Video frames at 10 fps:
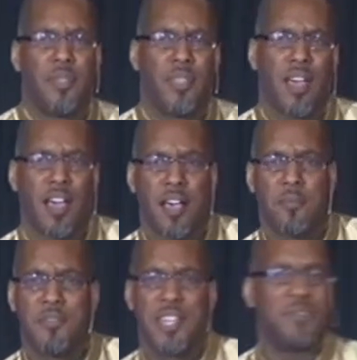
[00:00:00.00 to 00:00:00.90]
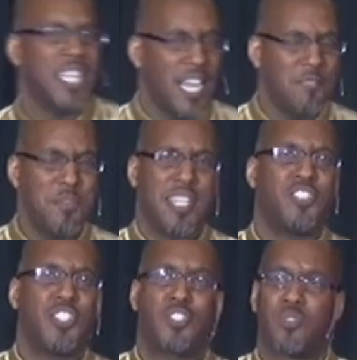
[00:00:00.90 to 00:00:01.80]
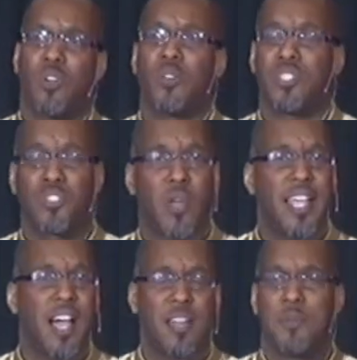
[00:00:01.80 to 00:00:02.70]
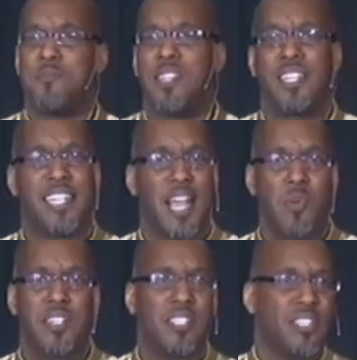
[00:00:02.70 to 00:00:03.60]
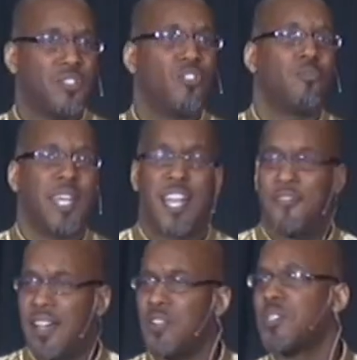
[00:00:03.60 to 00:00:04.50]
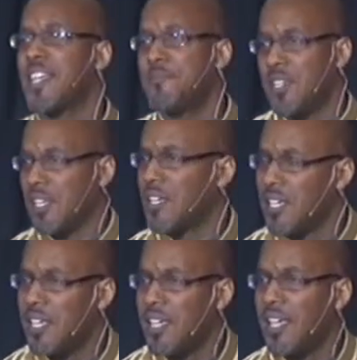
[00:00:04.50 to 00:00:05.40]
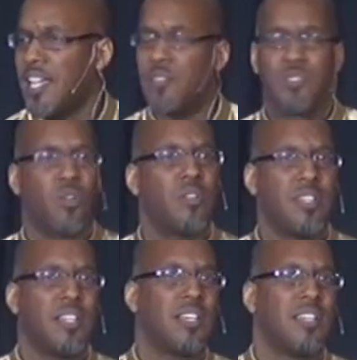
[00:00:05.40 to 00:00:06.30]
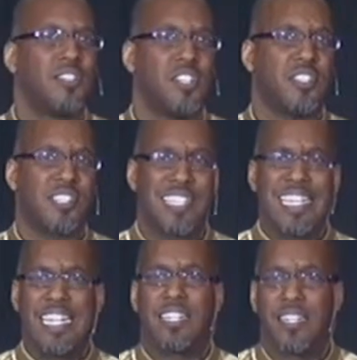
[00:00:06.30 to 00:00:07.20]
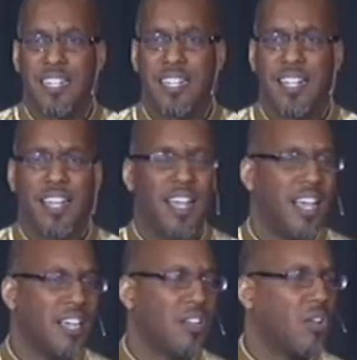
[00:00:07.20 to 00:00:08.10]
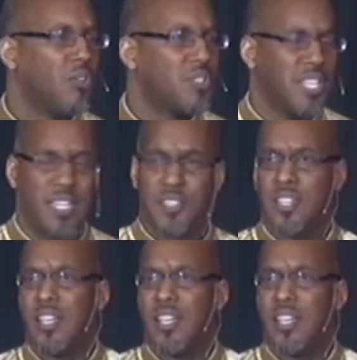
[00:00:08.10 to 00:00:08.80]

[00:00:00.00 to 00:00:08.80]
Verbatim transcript: um, them telling me that Jesus arose, and so I got up immediately and I went to the tomb and I found it was empty. And there was only Jesus' linen, uh, clothes, and his,